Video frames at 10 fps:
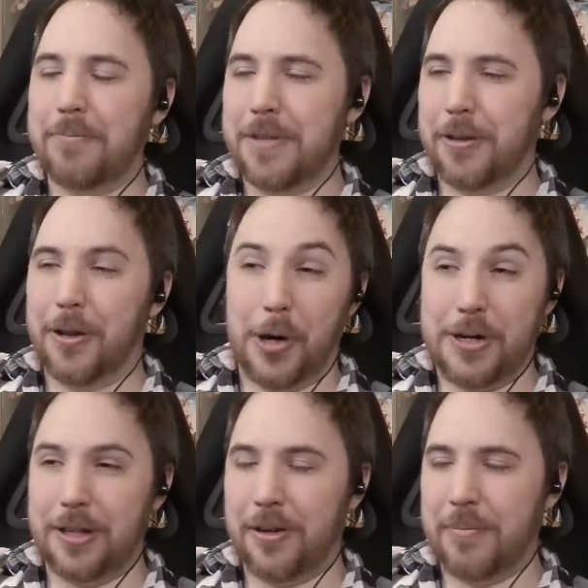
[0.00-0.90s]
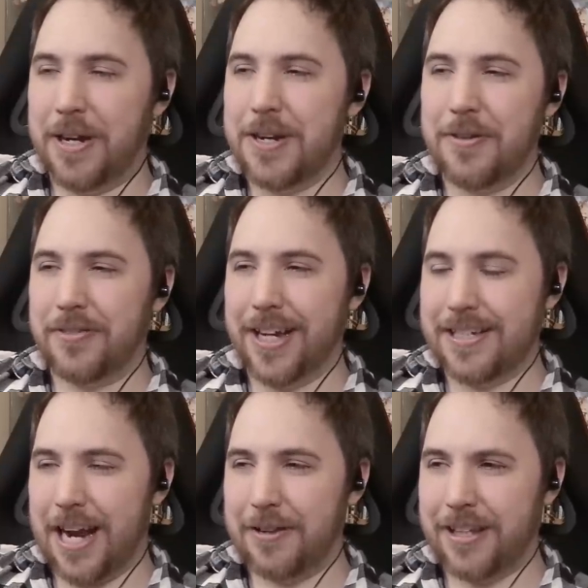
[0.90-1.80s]
you learned a little bit new
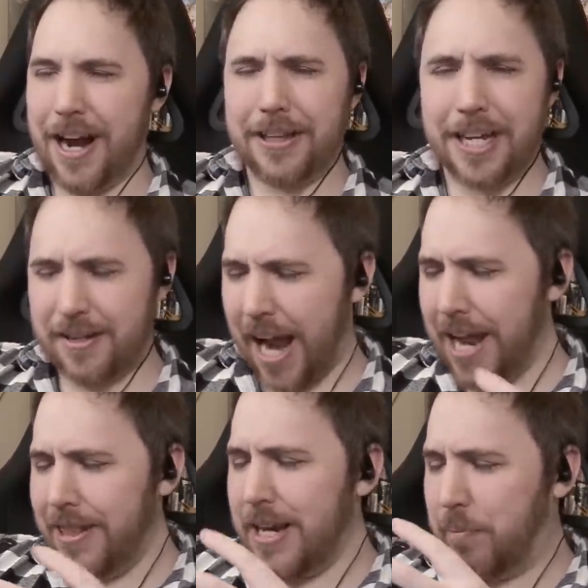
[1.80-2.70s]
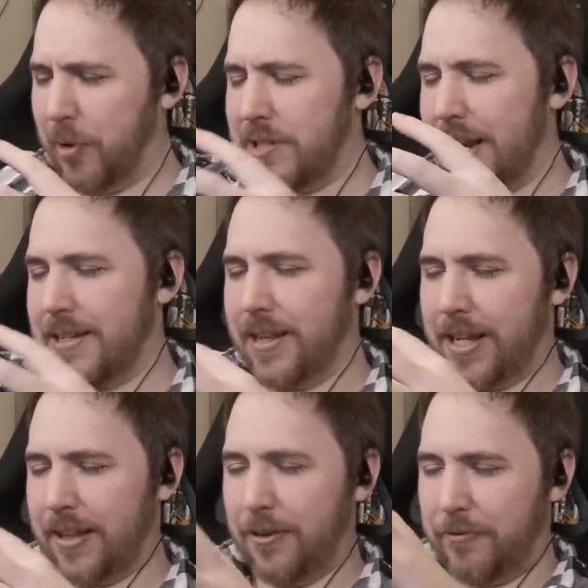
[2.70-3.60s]
things out there. I like presenting
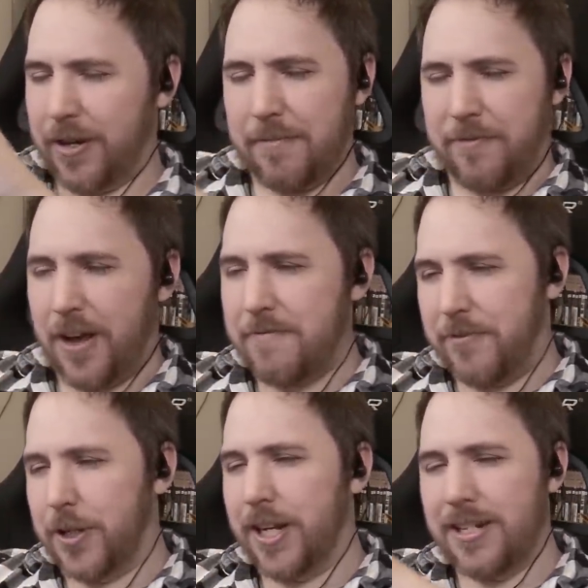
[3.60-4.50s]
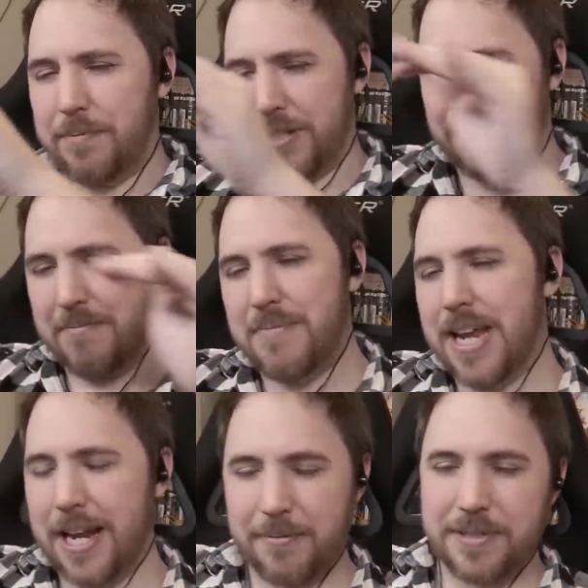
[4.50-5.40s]
like a little fun footage plus some
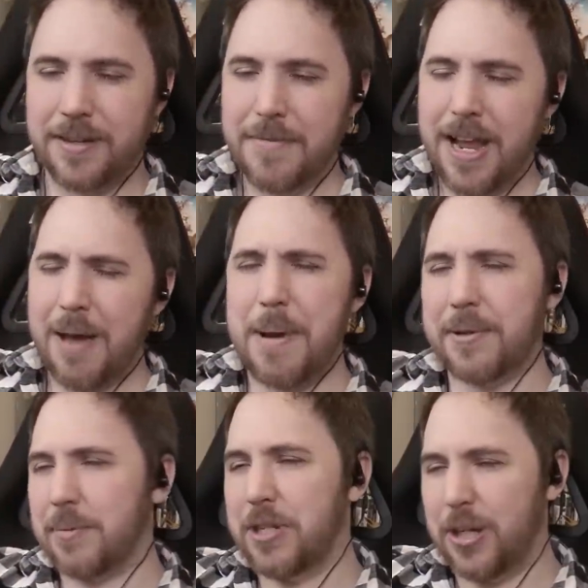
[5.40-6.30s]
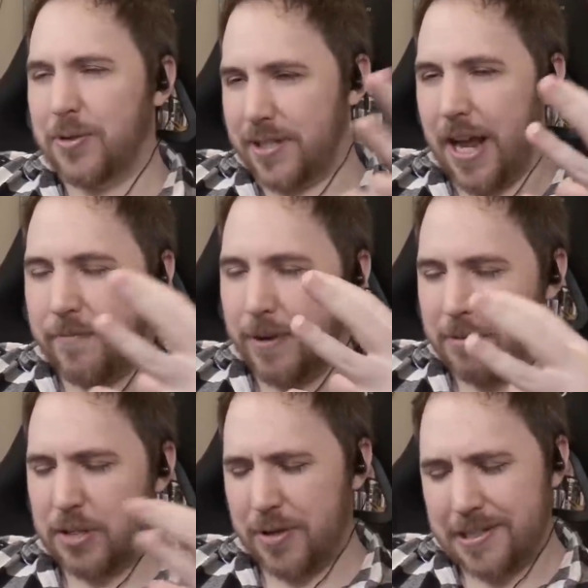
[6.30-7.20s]
memes and maybe some cute stuff in
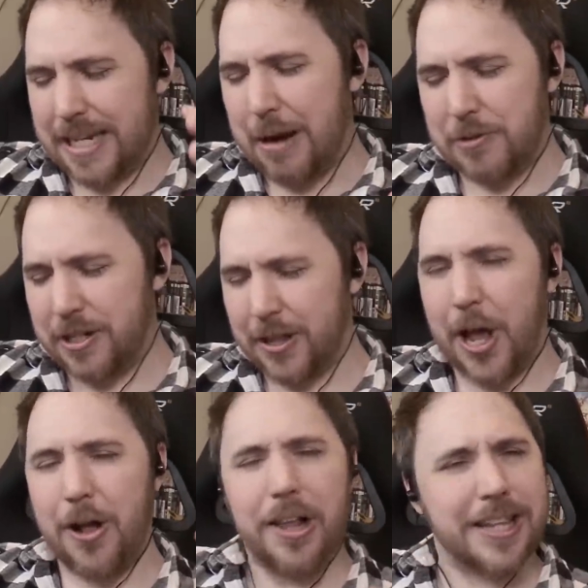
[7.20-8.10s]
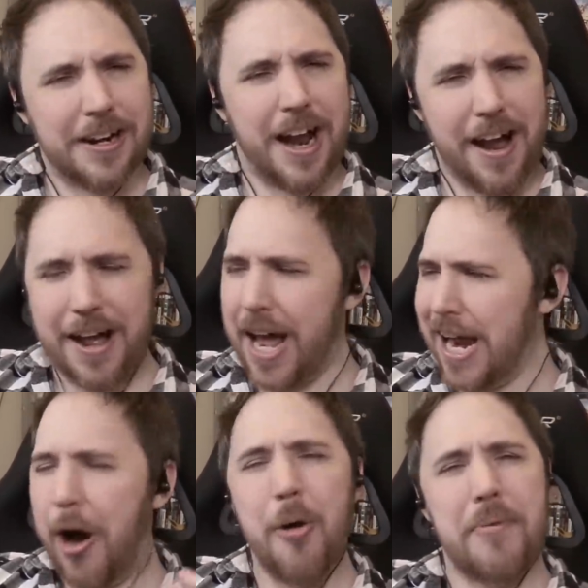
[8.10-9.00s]
between, sandwiching that all in there.
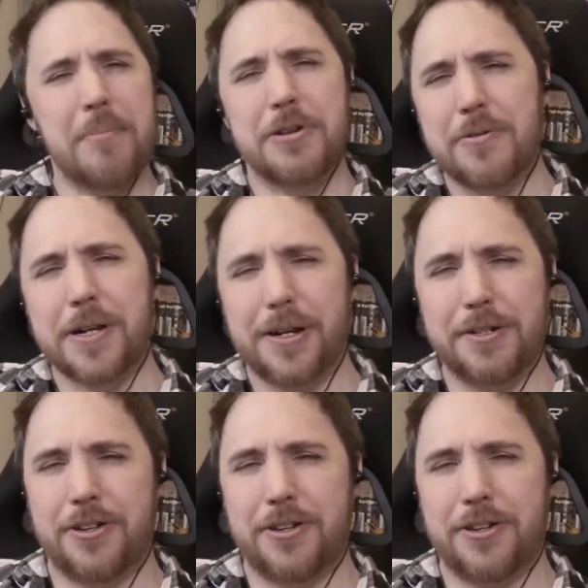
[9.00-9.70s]
I hope I'm doing a good